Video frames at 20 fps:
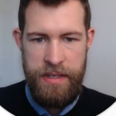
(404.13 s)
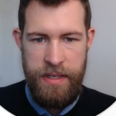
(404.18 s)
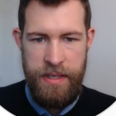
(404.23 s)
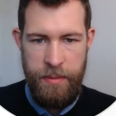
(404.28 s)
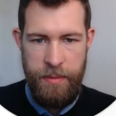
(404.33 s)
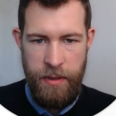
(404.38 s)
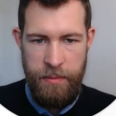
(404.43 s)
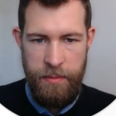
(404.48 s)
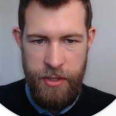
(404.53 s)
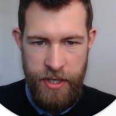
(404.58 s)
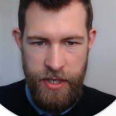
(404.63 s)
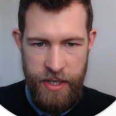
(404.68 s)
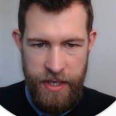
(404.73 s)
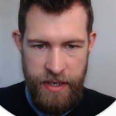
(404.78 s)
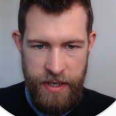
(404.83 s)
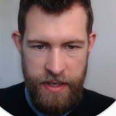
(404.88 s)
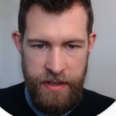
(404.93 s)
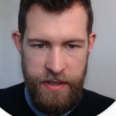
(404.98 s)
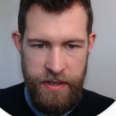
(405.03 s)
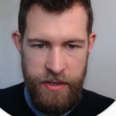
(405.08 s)
Typical
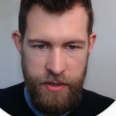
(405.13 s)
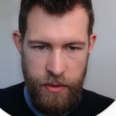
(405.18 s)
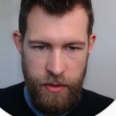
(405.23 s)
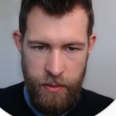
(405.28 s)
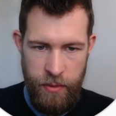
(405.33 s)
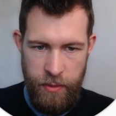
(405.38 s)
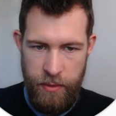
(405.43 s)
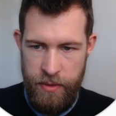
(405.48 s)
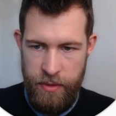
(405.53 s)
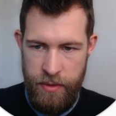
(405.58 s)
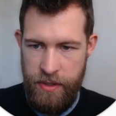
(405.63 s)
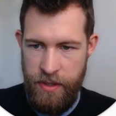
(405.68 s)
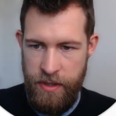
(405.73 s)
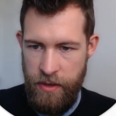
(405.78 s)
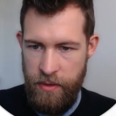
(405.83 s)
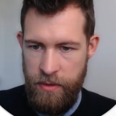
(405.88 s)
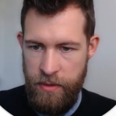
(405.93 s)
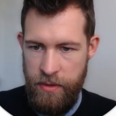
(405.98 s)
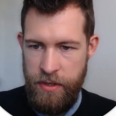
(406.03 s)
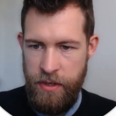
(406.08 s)
machine tools can
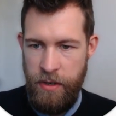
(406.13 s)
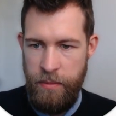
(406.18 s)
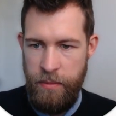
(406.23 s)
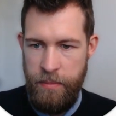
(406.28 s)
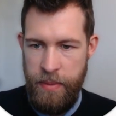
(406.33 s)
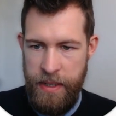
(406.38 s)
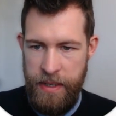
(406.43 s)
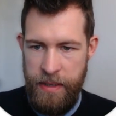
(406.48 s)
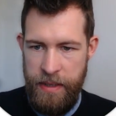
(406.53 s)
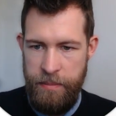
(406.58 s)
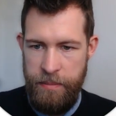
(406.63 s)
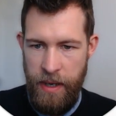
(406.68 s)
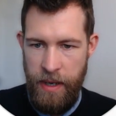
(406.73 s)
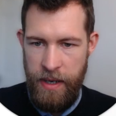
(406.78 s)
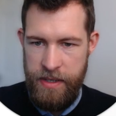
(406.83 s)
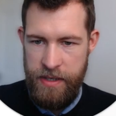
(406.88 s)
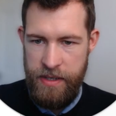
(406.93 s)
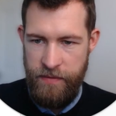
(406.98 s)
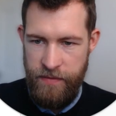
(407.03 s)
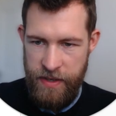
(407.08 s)
also be
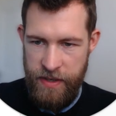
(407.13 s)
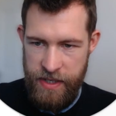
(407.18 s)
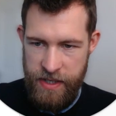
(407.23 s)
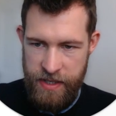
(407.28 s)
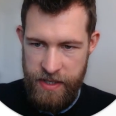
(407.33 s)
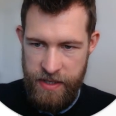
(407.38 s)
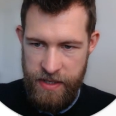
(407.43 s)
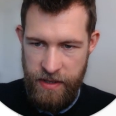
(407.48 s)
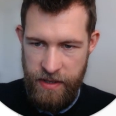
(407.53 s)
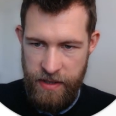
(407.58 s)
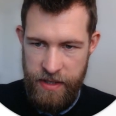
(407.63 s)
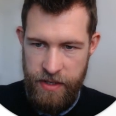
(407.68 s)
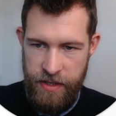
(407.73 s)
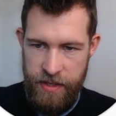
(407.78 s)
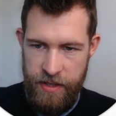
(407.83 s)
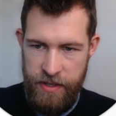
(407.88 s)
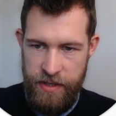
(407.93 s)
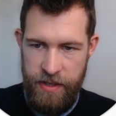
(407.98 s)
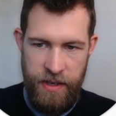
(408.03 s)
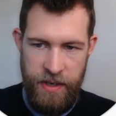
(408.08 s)
part of fixed
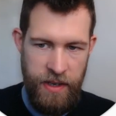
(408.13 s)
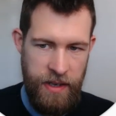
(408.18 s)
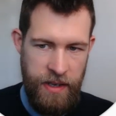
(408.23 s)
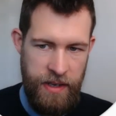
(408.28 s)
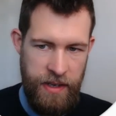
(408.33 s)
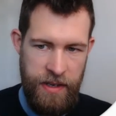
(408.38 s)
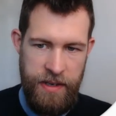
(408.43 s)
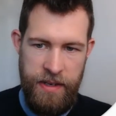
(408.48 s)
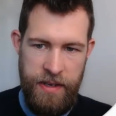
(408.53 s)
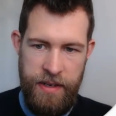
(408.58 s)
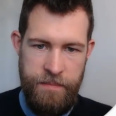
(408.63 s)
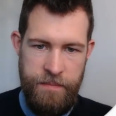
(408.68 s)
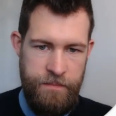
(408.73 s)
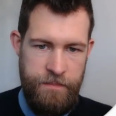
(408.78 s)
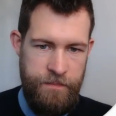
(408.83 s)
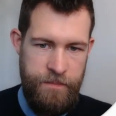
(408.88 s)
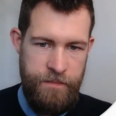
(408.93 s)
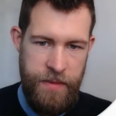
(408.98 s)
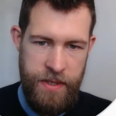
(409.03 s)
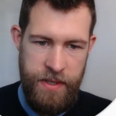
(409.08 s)
installations.
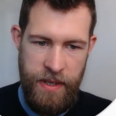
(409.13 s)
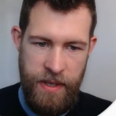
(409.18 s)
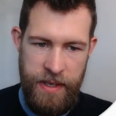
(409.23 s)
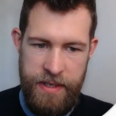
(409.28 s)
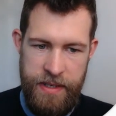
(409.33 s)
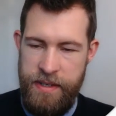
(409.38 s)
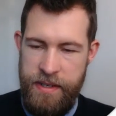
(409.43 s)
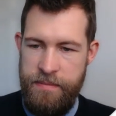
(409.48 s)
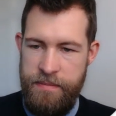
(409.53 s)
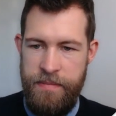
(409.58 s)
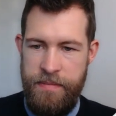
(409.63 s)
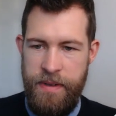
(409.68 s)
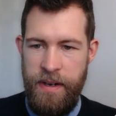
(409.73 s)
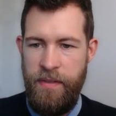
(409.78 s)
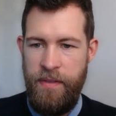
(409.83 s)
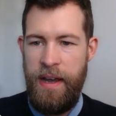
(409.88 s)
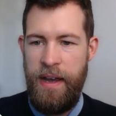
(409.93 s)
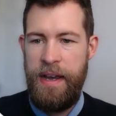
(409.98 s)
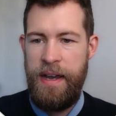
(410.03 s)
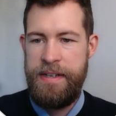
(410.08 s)
So that's
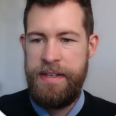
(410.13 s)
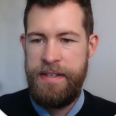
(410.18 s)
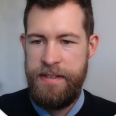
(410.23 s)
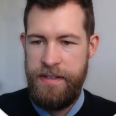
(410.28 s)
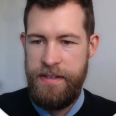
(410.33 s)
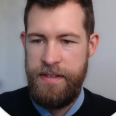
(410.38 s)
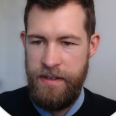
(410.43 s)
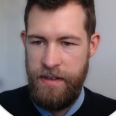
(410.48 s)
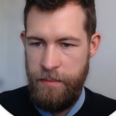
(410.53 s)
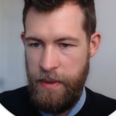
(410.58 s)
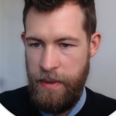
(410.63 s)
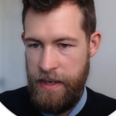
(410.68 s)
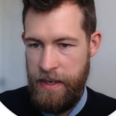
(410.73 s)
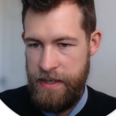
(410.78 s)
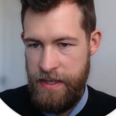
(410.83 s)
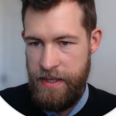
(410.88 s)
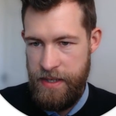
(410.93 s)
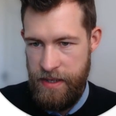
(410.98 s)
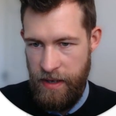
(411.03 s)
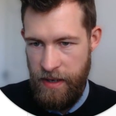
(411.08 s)
kind of adding to the
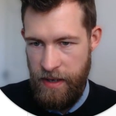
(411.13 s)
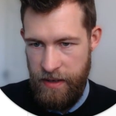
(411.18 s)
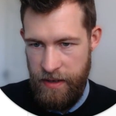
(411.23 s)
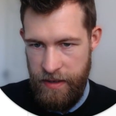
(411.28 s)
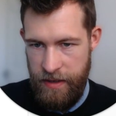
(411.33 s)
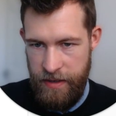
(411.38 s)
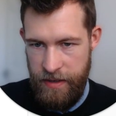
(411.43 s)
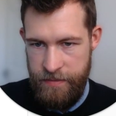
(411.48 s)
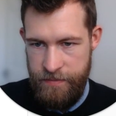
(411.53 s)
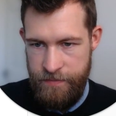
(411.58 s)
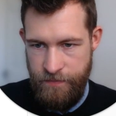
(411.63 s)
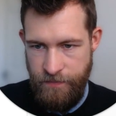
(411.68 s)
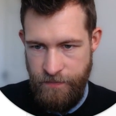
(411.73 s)
complexity slightly here.